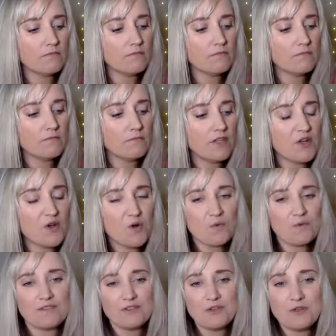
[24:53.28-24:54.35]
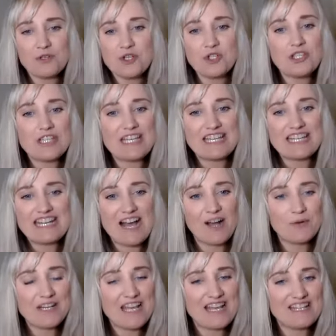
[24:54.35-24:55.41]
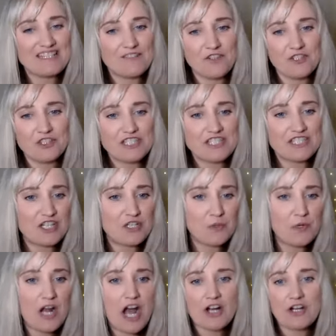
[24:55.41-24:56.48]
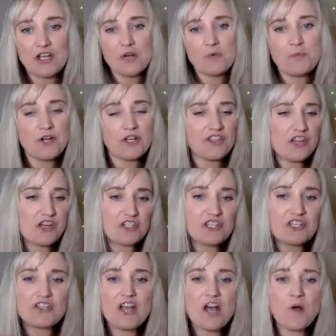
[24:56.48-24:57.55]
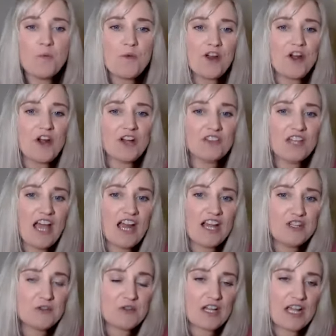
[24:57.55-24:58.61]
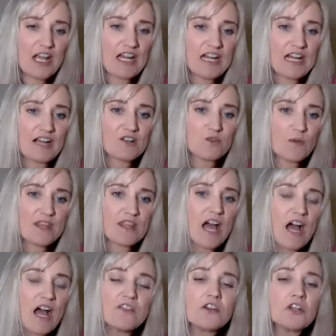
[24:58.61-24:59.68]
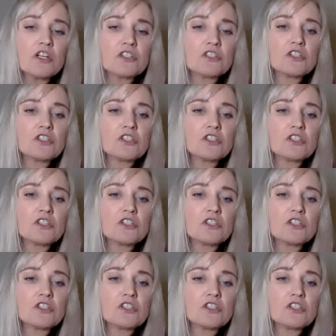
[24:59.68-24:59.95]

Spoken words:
You know, usually nowadays, if you're listening to an audiobook, there's somewhere online you can connect with others.